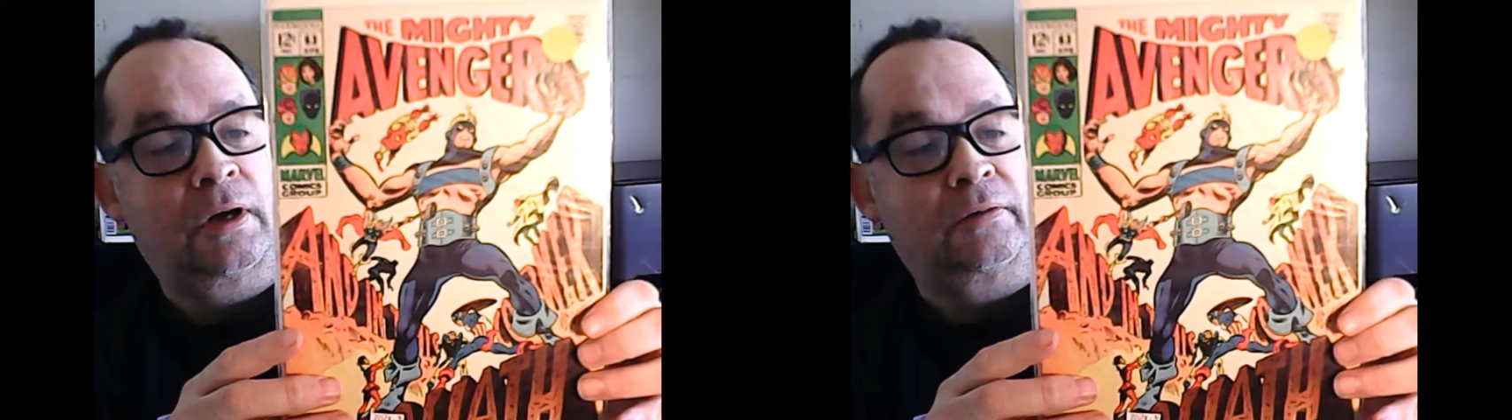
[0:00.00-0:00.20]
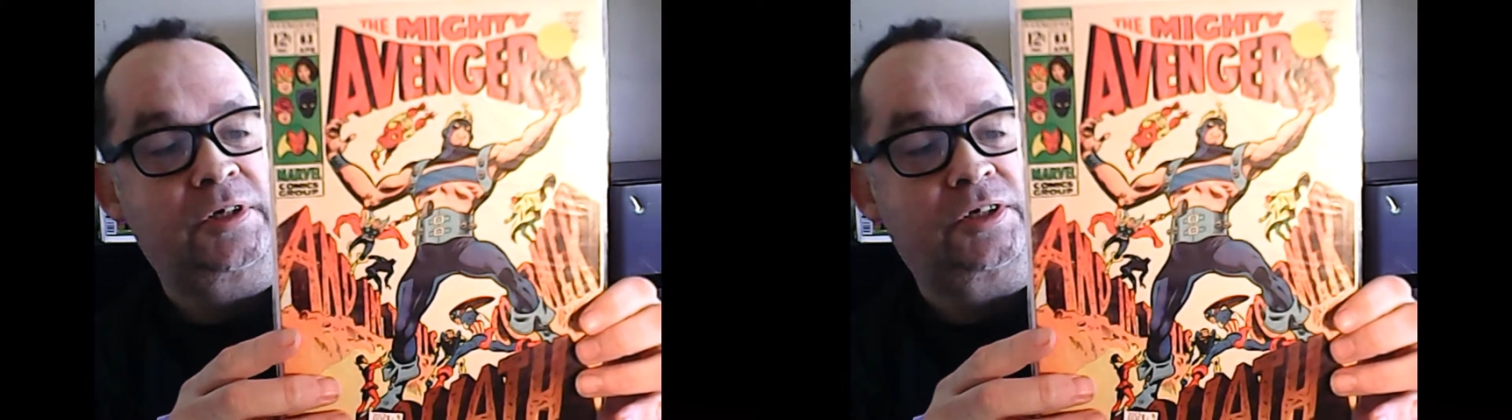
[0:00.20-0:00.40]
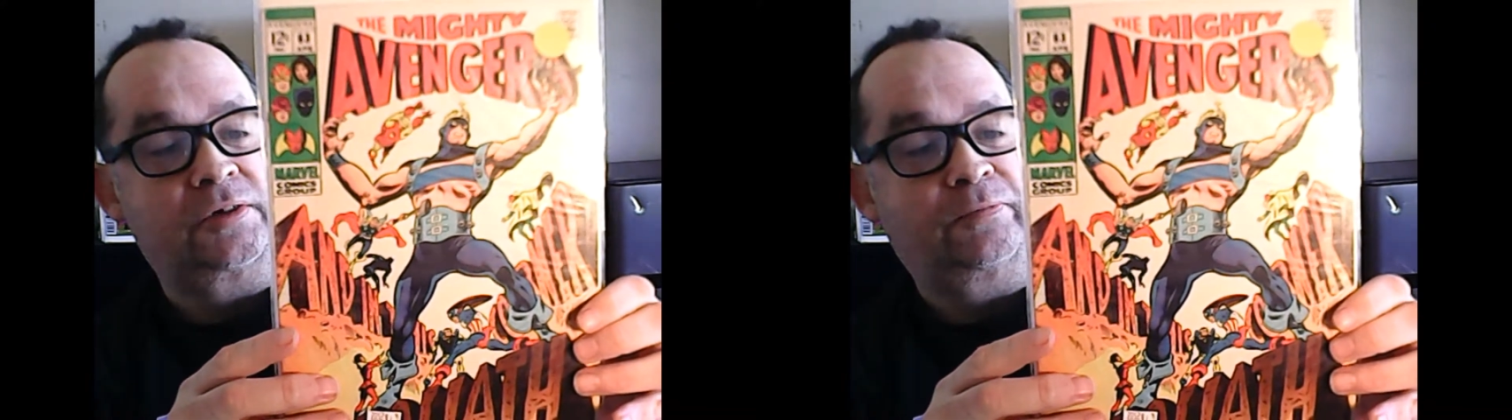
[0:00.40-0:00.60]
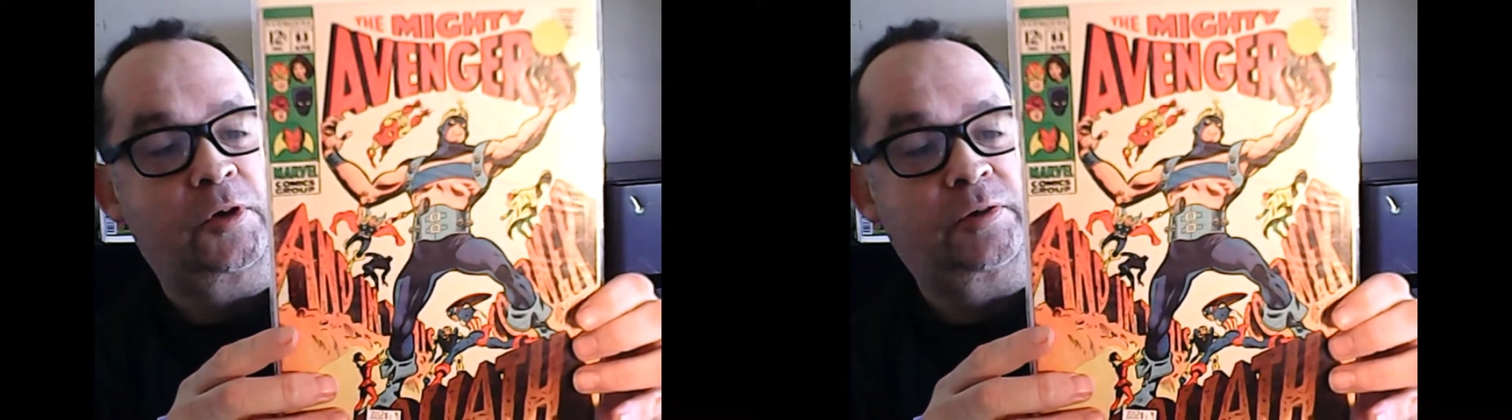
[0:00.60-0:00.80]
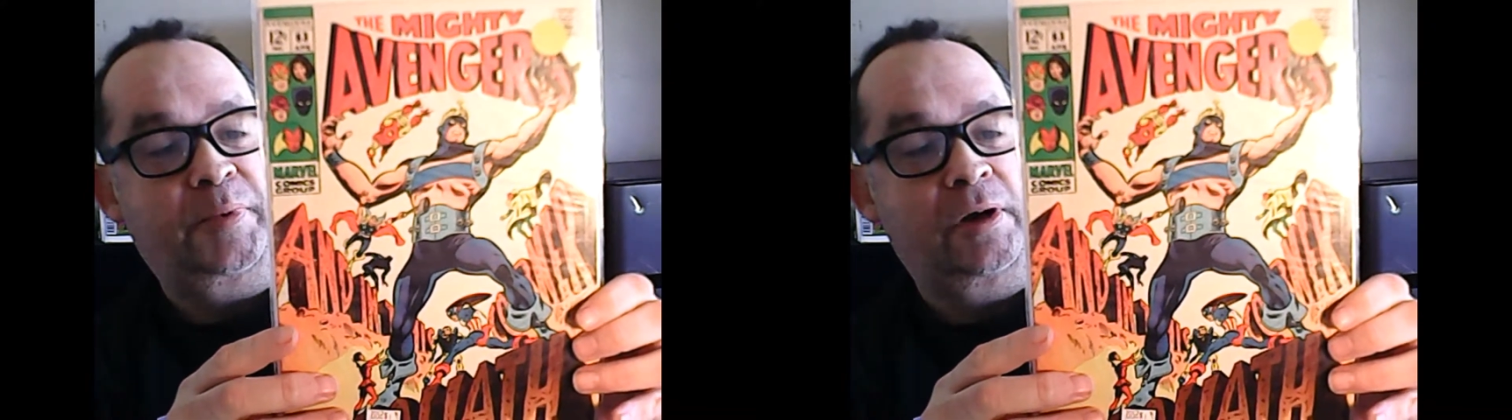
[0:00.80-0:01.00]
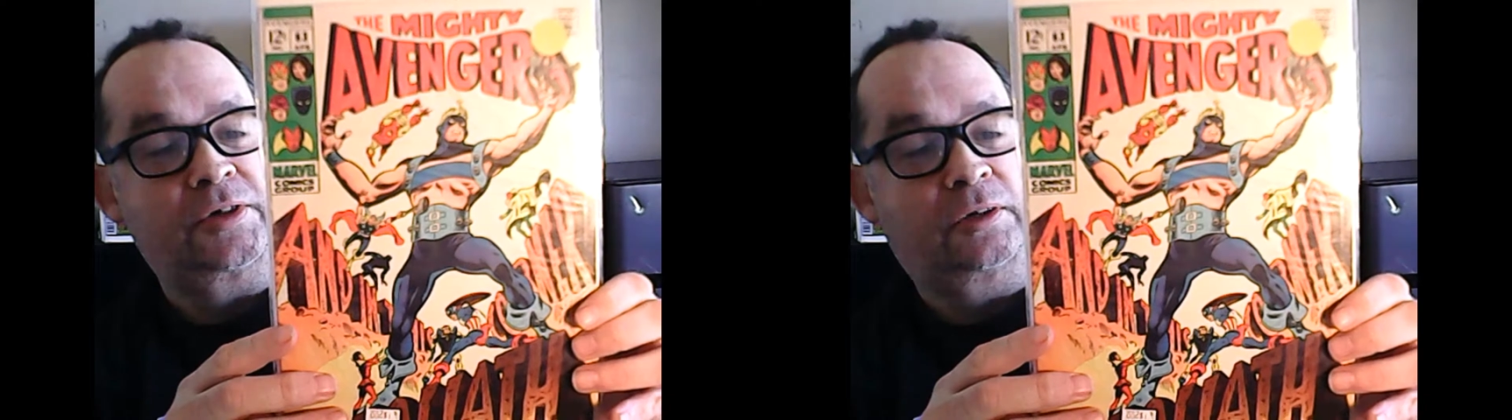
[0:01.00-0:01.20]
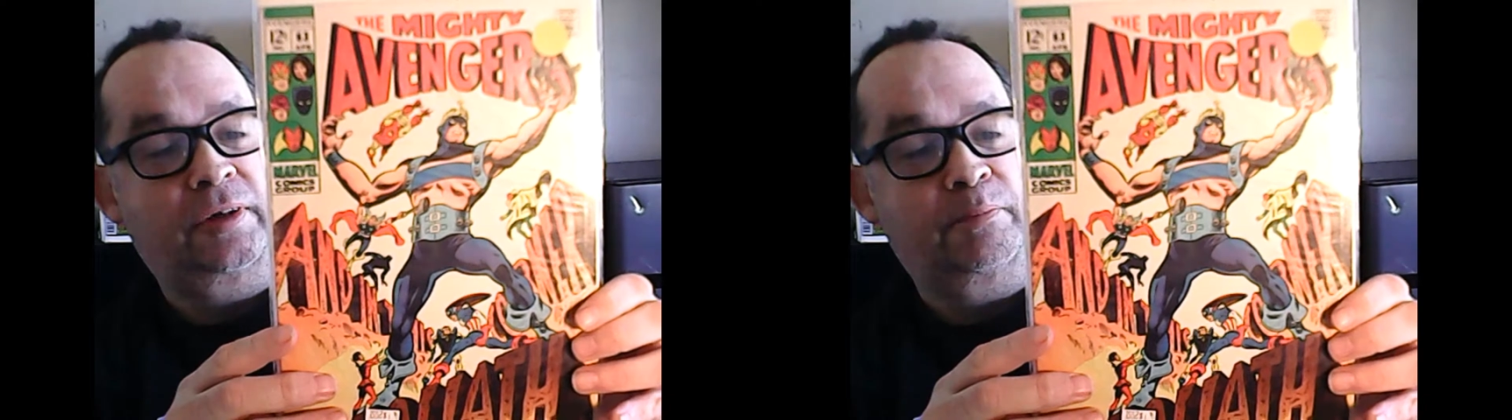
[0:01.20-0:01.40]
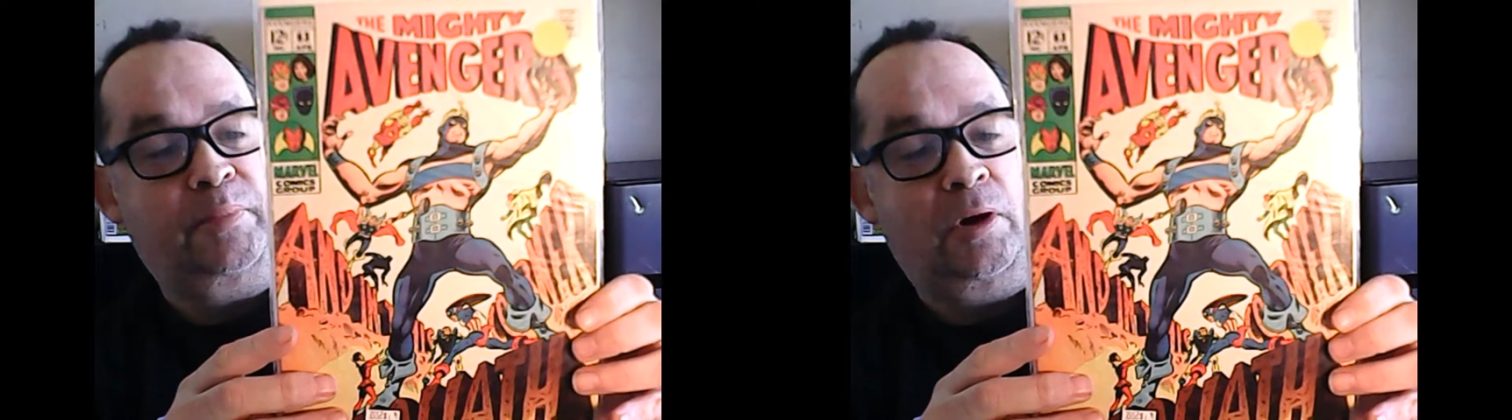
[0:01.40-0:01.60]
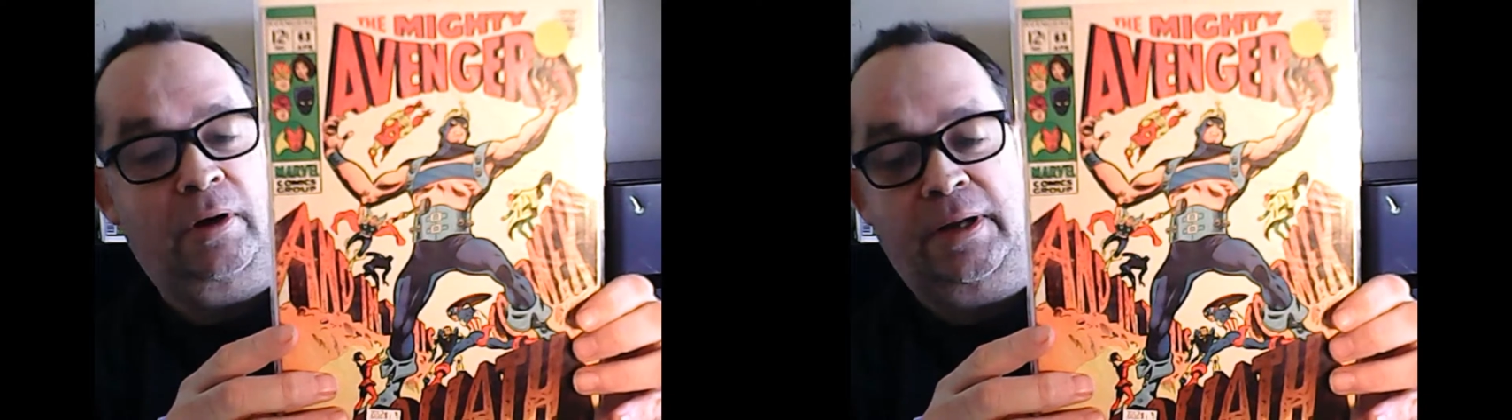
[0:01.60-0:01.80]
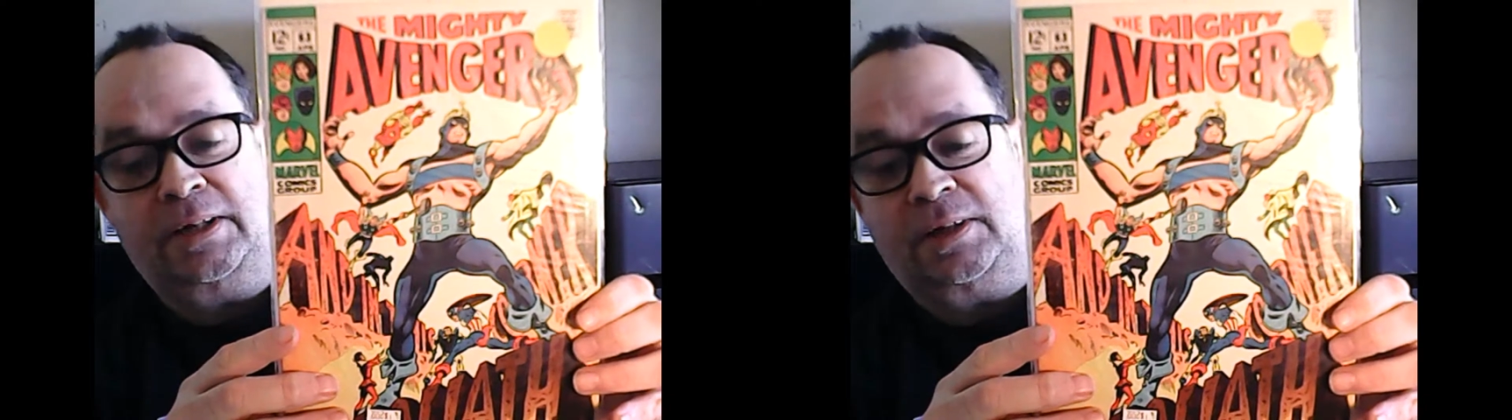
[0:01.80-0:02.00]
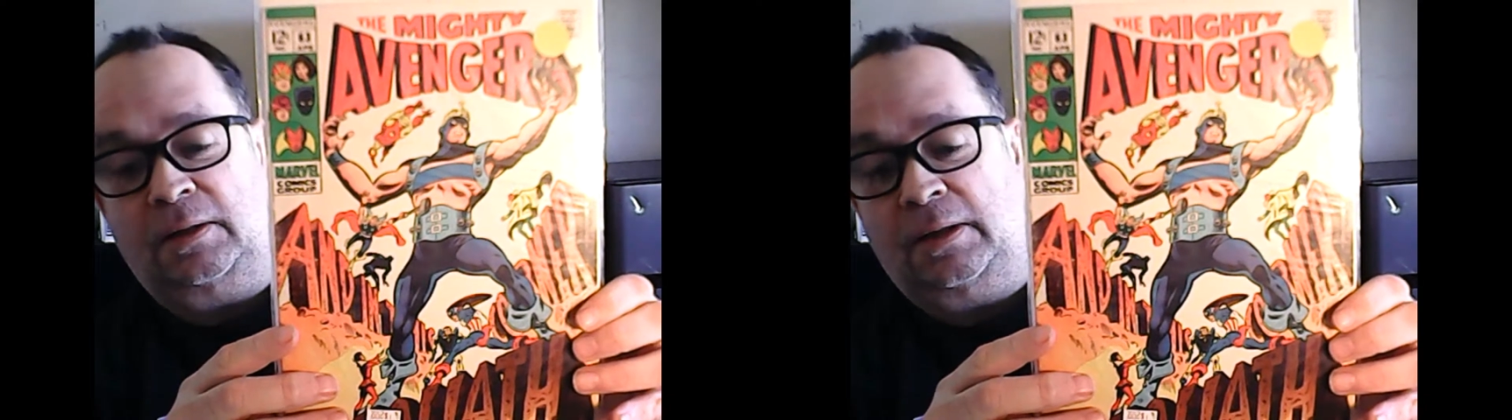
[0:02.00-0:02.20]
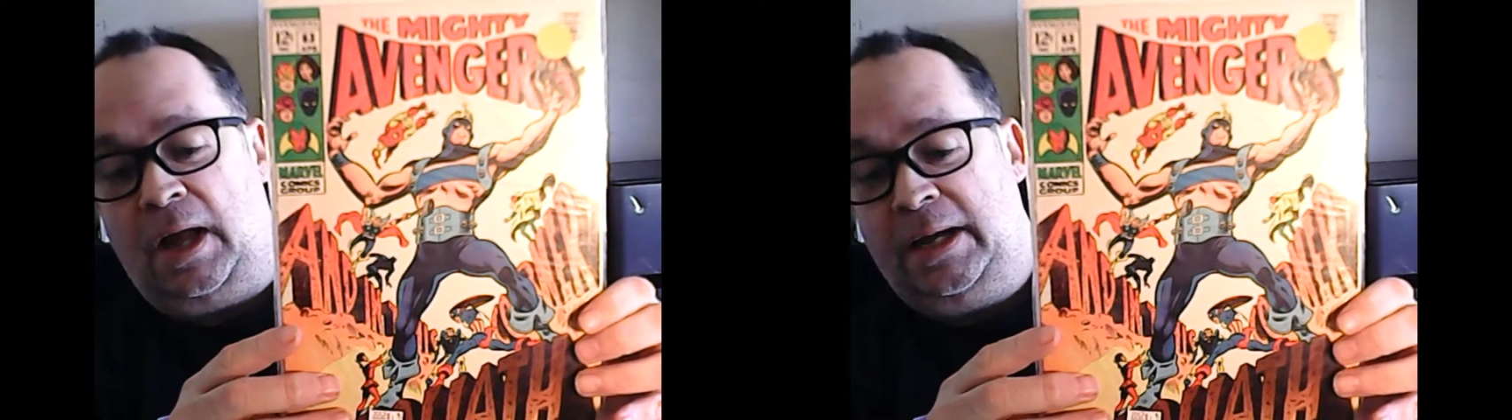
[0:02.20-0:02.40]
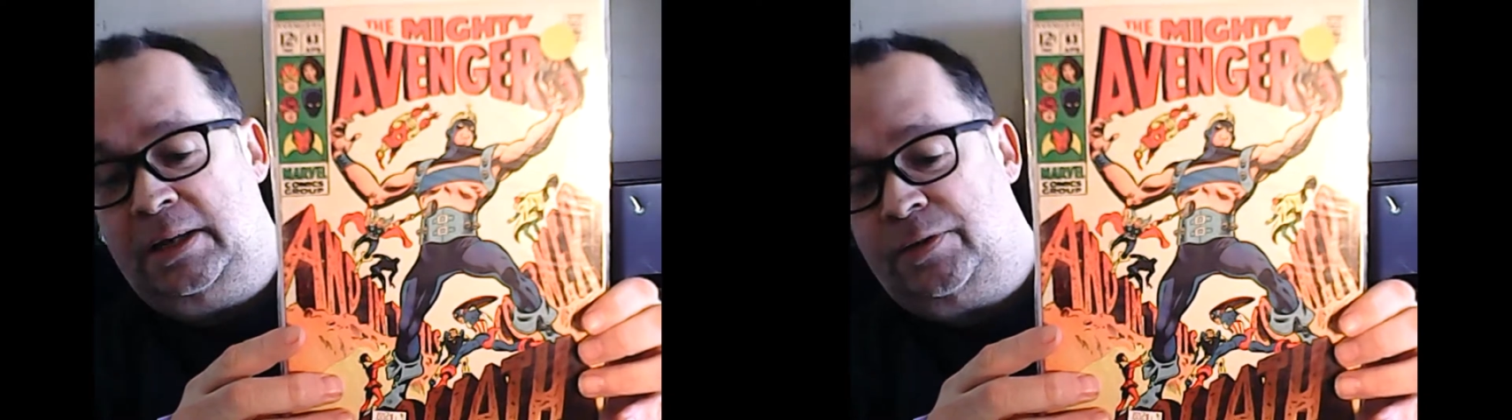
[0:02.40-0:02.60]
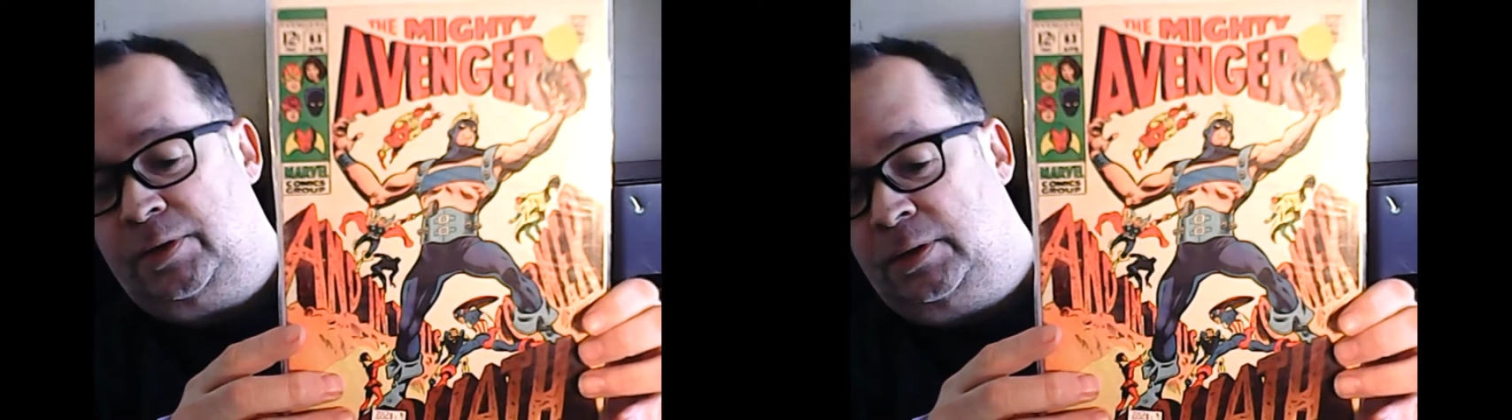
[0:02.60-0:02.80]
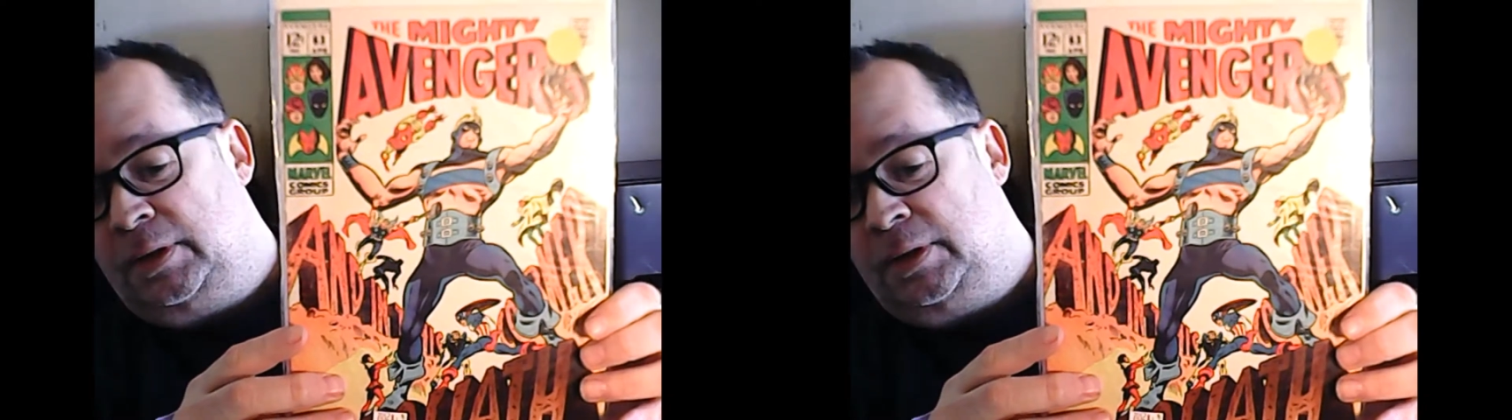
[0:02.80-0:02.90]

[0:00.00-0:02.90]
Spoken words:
This is the first appearance of Clint Barton as Goliath.